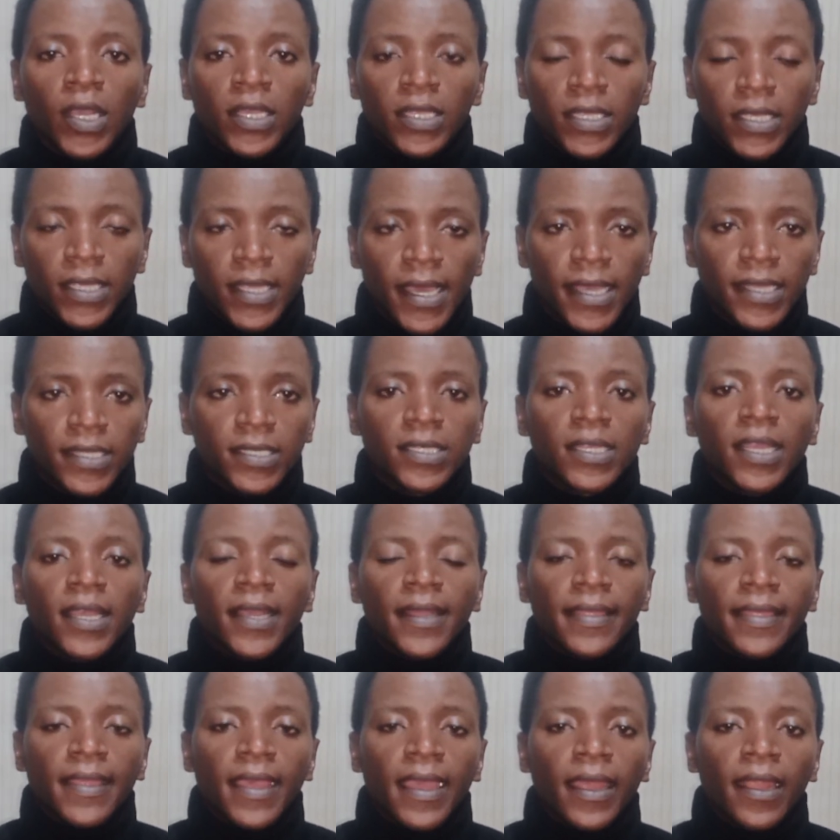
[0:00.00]
Yes,
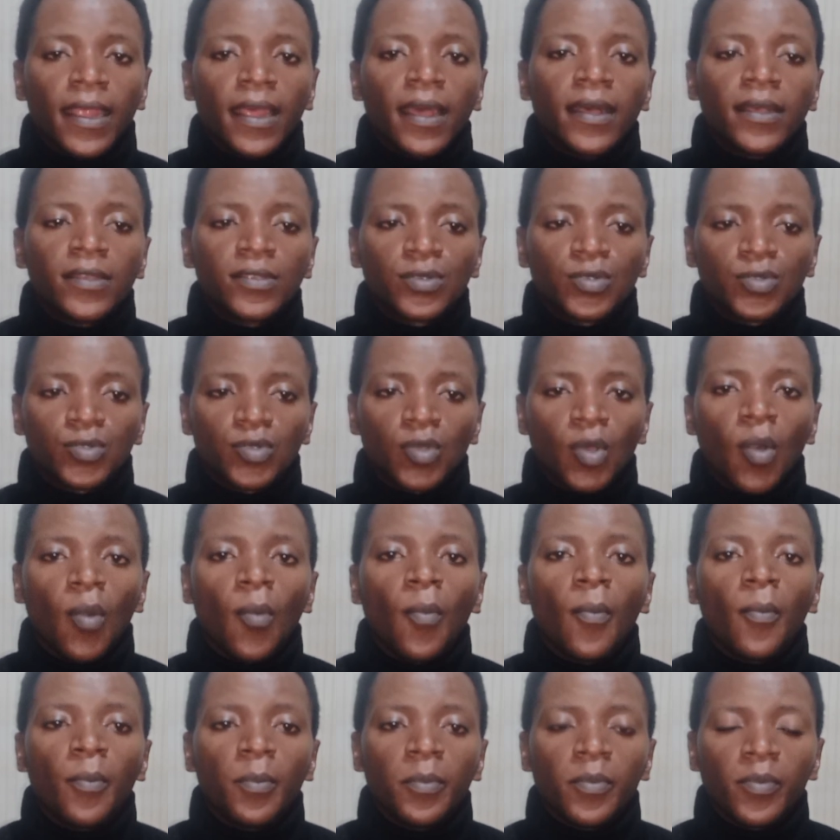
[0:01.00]
there are
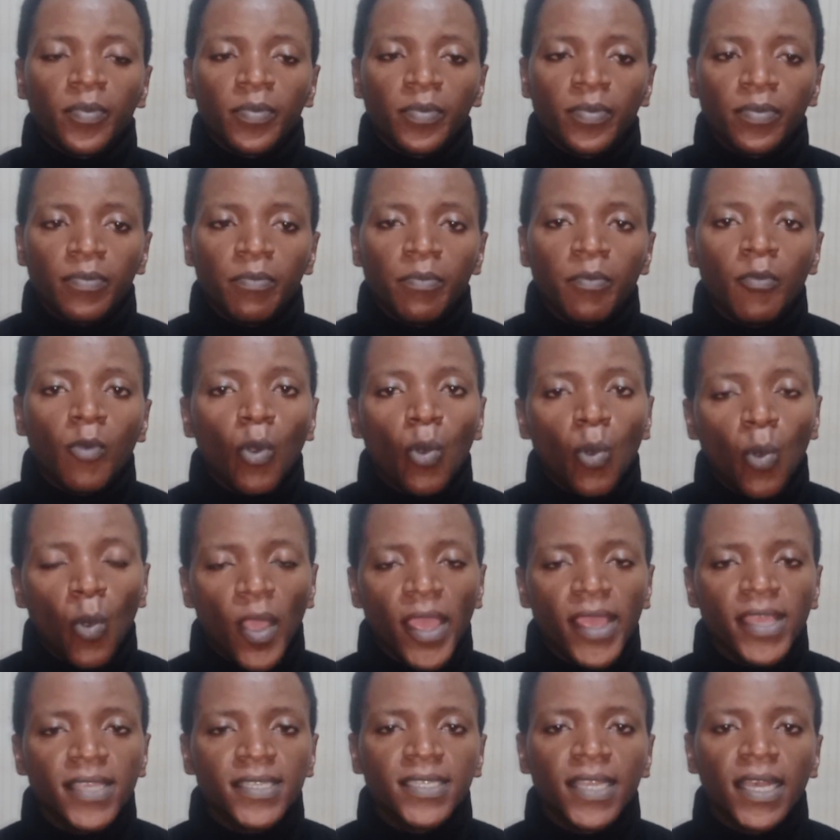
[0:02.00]
some
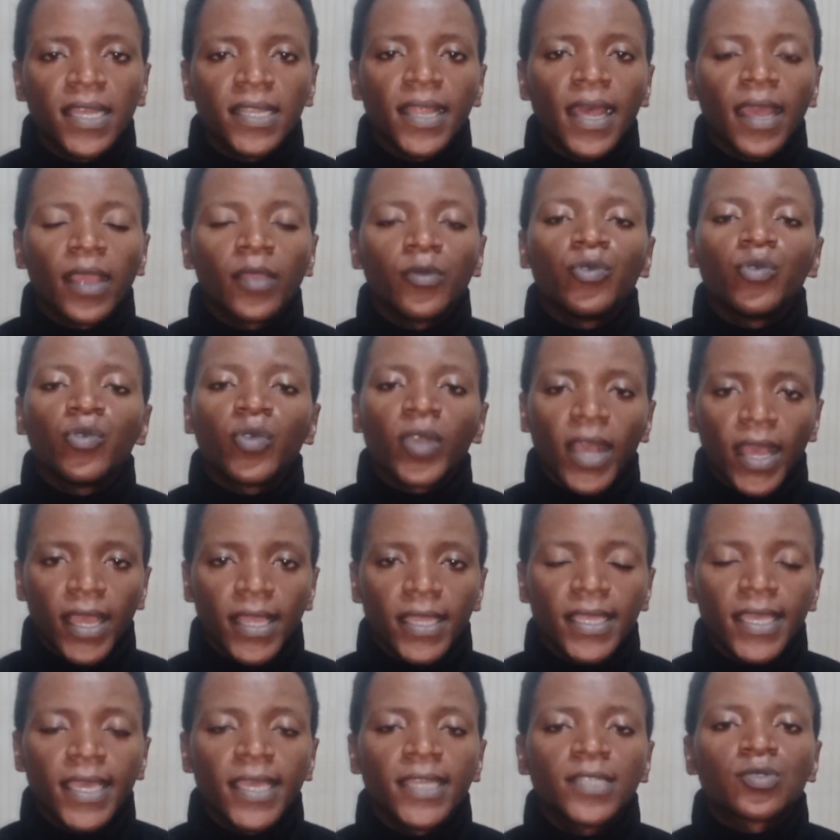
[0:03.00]
ways that you
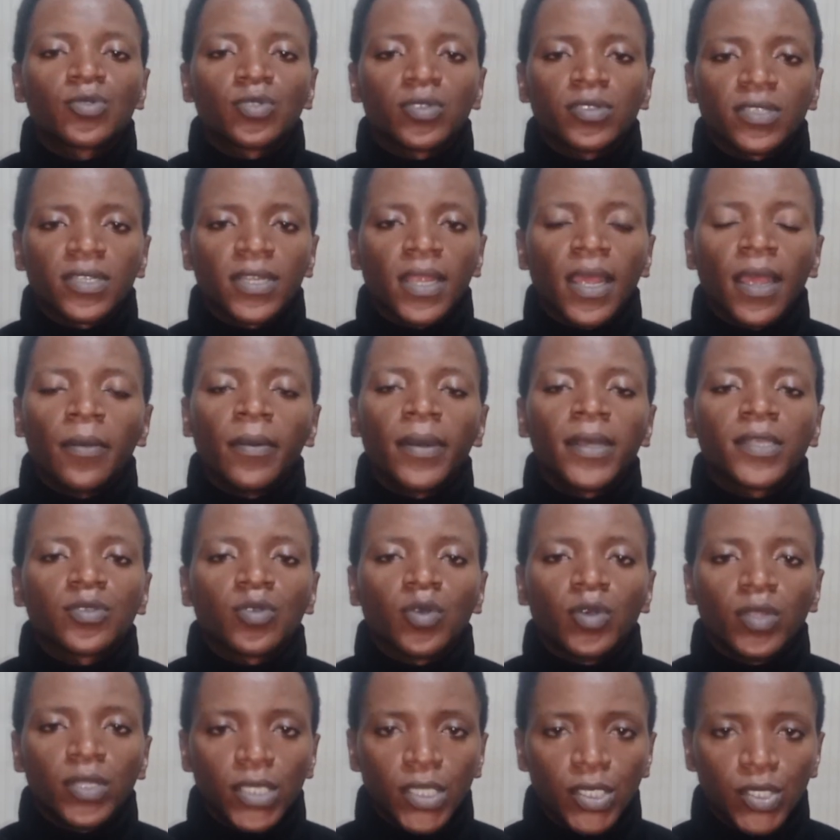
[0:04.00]
can get subscribers
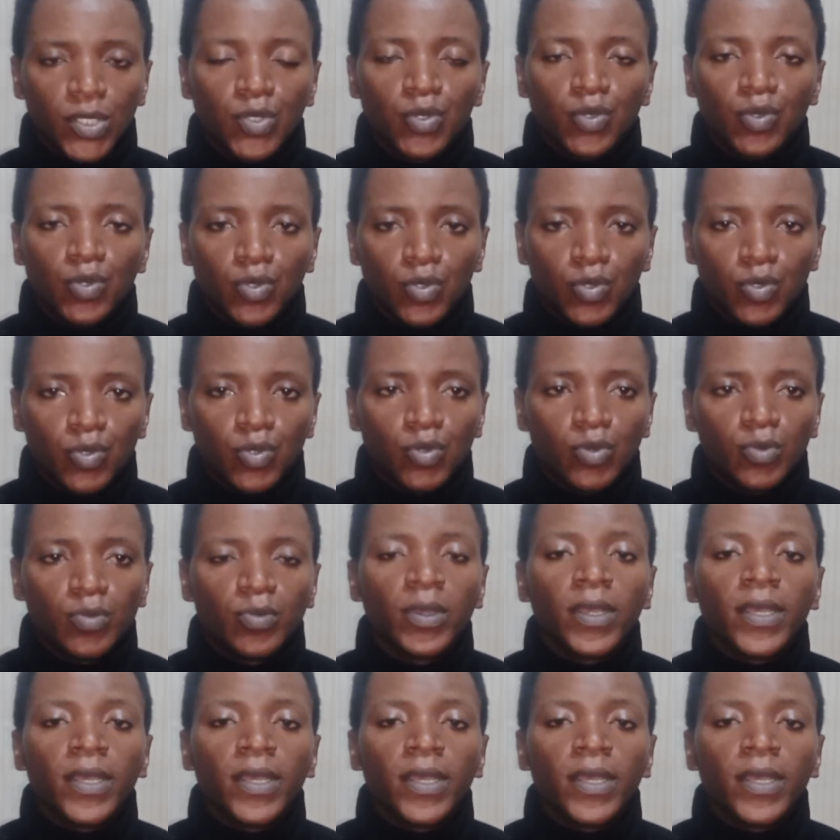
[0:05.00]
on this YouTube.